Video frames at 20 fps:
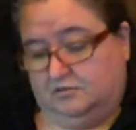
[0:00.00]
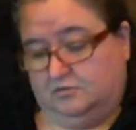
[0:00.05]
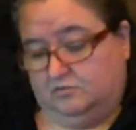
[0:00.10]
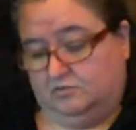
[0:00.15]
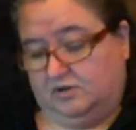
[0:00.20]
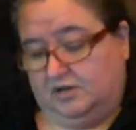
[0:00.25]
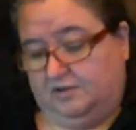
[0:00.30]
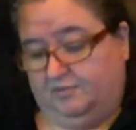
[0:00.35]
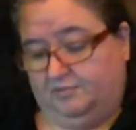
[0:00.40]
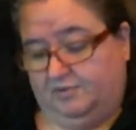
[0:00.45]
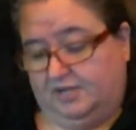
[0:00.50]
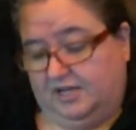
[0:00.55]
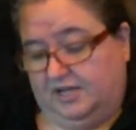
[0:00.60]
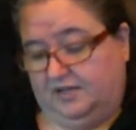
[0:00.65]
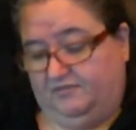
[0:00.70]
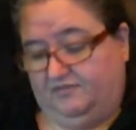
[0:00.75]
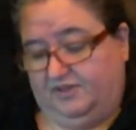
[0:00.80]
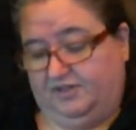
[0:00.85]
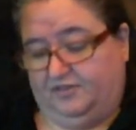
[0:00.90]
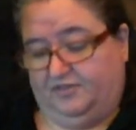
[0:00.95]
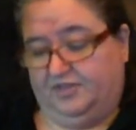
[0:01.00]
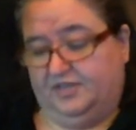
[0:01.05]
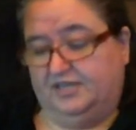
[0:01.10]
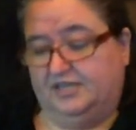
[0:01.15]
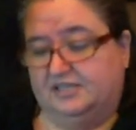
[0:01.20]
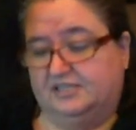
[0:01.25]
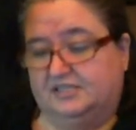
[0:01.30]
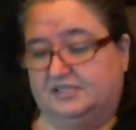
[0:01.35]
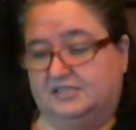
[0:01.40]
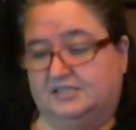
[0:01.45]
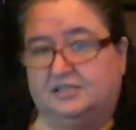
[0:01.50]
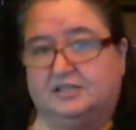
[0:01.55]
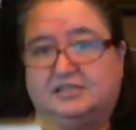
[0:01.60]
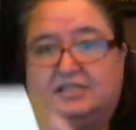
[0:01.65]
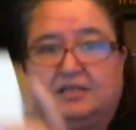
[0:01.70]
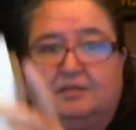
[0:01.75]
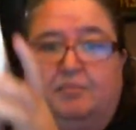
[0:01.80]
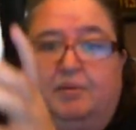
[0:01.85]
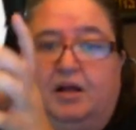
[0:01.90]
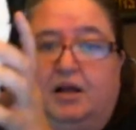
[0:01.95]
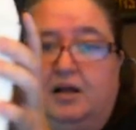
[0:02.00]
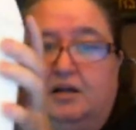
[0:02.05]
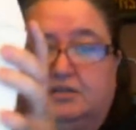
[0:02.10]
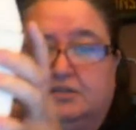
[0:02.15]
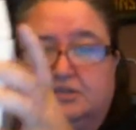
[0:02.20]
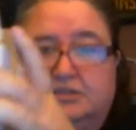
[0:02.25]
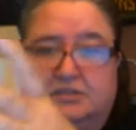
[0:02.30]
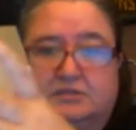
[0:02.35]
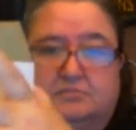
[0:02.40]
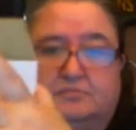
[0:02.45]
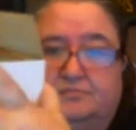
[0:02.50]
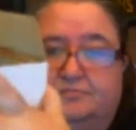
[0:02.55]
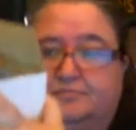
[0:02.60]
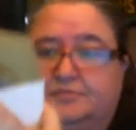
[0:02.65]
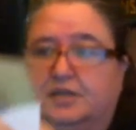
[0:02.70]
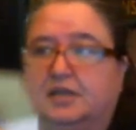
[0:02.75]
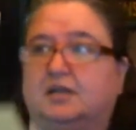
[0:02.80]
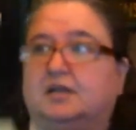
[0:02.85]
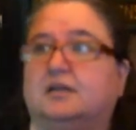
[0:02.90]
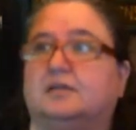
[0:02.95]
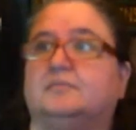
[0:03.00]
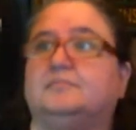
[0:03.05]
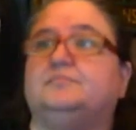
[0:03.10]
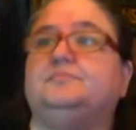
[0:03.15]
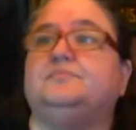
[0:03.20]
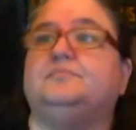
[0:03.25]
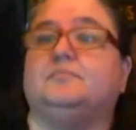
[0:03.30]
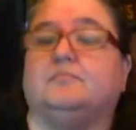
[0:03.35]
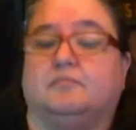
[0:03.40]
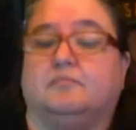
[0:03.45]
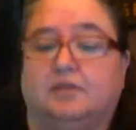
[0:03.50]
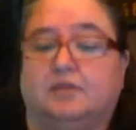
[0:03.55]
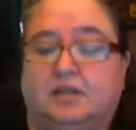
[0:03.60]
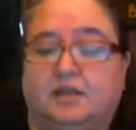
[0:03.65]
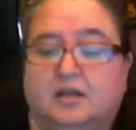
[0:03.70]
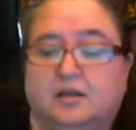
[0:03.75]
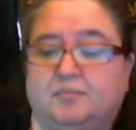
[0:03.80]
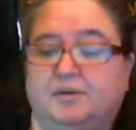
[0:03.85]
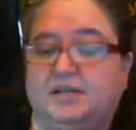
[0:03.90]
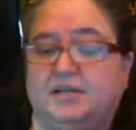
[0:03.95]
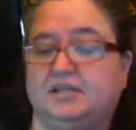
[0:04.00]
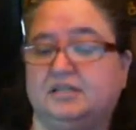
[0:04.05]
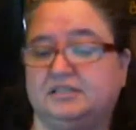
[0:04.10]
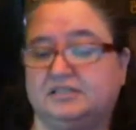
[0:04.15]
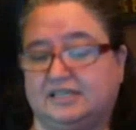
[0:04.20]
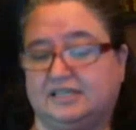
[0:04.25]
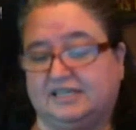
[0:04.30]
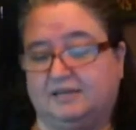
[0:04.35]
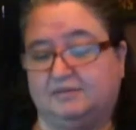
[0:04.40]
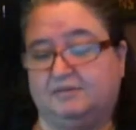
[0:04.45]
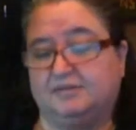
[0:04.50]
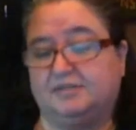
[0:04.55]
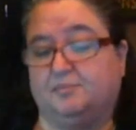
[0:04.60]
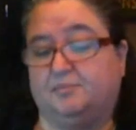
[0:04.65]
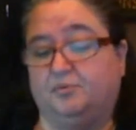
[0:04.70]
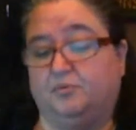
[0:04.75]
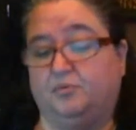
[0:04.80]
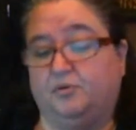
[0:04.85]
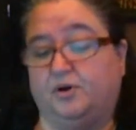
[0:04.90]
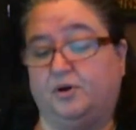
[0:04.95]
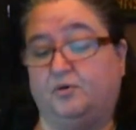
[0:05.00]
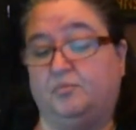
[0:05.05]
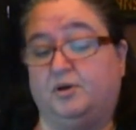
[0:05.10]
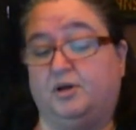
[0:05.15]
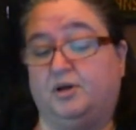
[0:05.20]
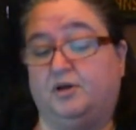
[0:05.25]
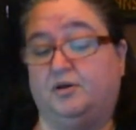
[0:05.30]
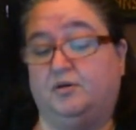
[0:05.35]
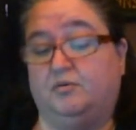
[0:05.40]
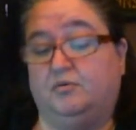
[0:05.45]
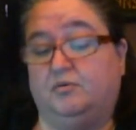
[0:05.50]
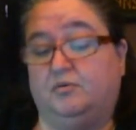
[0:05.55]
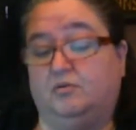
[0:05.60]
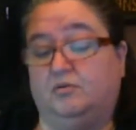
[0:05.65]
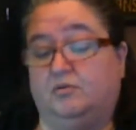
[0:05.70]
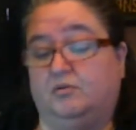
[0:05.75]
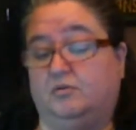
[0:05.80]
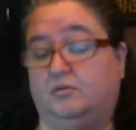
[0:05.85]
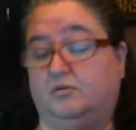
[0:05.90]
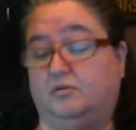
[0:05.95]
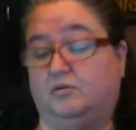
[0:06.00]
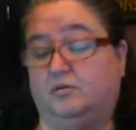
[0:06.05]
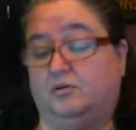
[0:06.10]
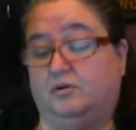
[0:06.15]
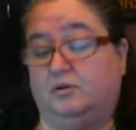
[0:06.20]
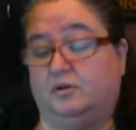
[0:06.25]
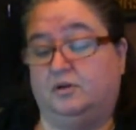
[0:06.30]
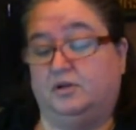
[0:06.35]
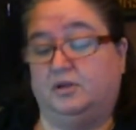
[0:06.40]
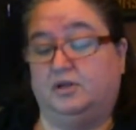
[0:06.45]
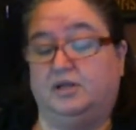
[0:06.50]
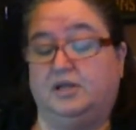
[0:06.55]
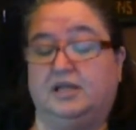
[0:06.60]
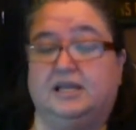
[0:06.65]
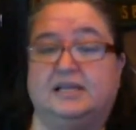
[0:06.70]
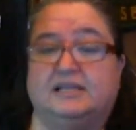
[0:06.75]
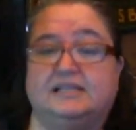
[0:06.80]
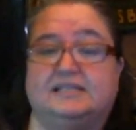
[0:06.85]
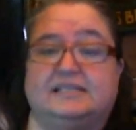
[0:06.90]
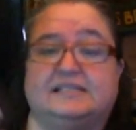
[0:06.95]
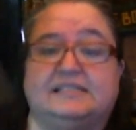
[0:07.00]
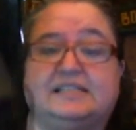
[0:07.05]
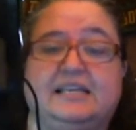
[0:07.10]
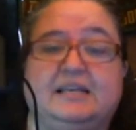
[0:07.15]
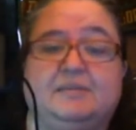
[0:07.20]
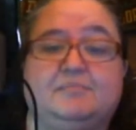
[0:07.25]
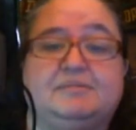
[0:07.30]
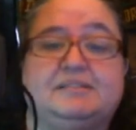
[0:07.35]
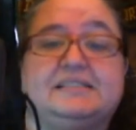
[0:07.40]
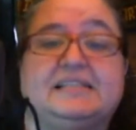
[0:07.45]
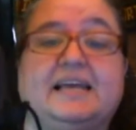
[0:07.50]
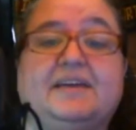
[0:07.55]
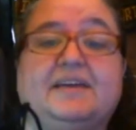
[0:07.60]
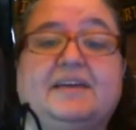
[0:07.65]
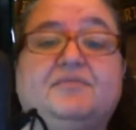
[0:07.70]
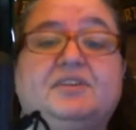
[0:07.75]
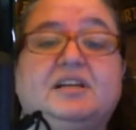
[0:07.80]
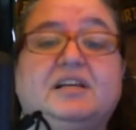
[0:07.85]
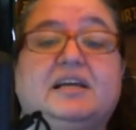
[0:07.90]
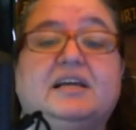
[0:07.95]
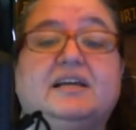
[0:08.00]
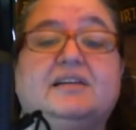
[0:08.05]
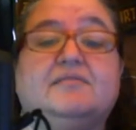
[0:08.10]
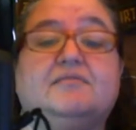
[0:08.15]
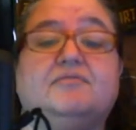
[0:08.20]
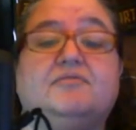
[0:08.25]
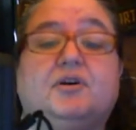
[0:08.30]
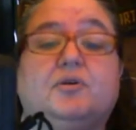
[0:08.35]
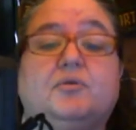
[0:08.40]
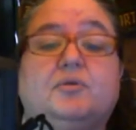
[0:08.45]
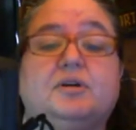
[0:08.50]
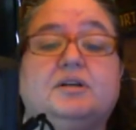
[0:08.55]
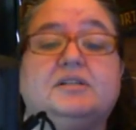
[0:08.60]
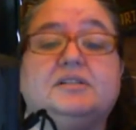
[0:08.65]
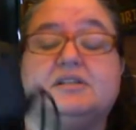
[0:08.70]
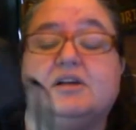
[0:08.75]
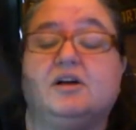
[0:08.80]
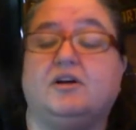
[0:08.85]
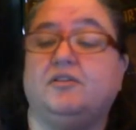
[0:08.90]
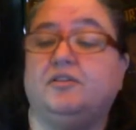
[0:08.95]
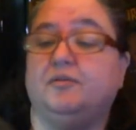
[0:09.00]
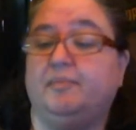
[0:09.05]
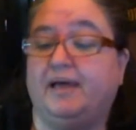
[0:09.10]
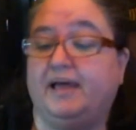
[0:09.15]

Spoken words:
Rob found this. It's in the box. But it looks like it was a promo. It says keep safety in focus on the